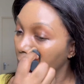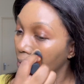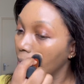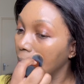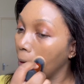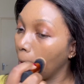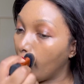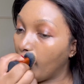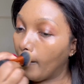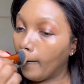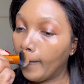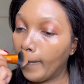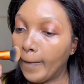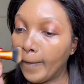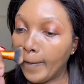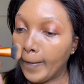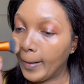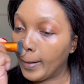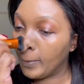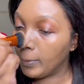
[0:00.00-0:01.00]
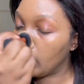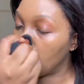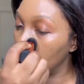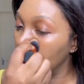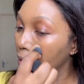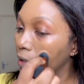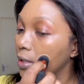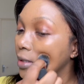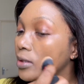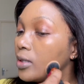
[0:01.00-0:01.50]
yeah, whenever you
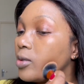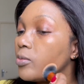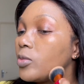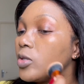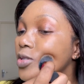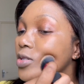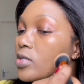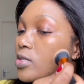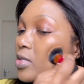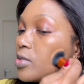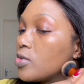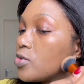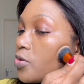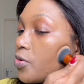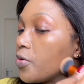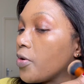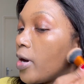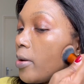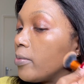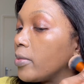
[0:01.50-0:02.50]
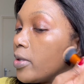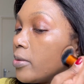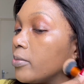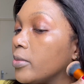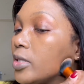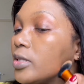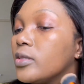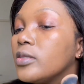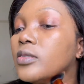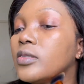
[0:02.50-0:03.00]
get them, you just need to grab them
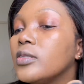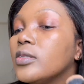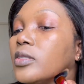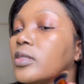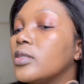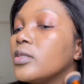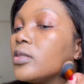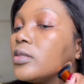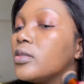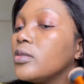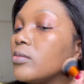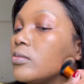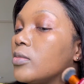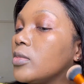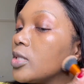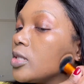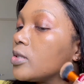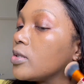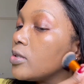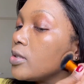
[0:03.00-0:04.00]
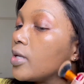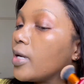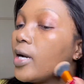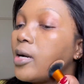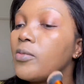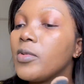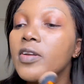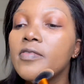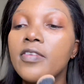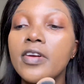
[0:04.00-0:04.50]
because they come
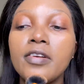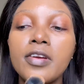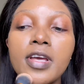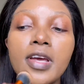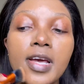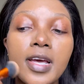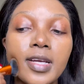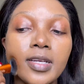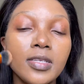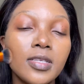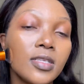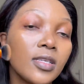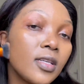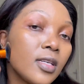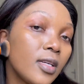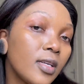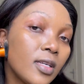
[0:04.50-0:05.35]
in very handy.